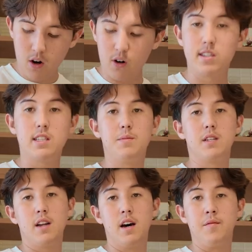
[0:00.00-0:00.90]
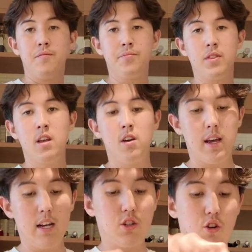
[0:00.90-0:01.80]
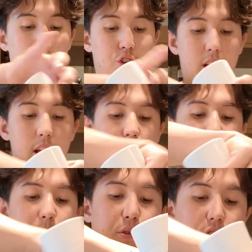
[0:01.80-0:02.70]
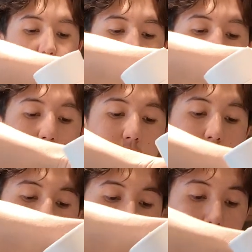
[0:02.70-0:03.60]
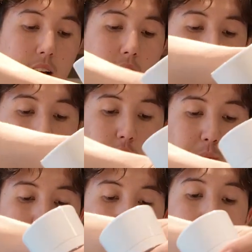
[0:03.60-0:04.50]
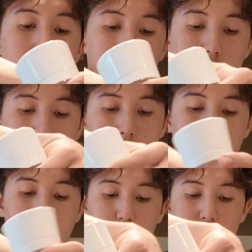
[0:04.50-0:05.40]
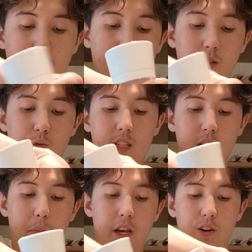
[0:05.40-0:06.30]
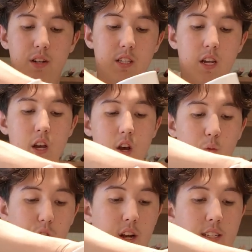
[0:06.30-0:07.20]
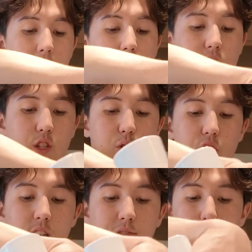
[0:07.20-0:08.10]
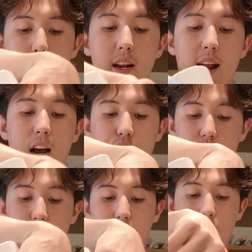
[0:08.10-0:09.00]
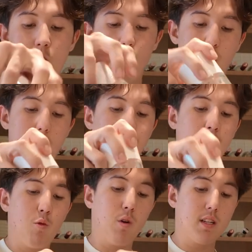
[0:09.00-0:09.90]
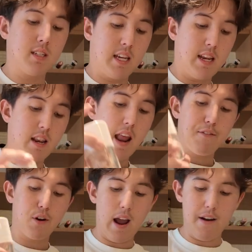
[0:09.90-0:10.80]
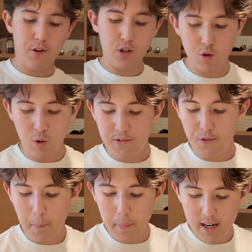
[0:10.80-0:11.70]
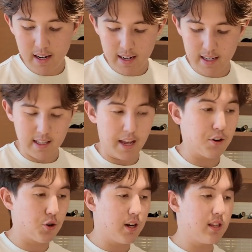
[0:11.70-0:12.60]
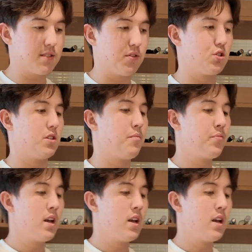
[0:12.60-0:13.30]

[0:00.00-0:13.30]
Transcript: are slim to none. Okay, so create your 10.0 self. What does he look like? How does he speak? What's his characteristics? What's his appearance? What are his actions? What are his forbidden actions? Right? What does he never ever do? What's forbidden in his life? Create this version.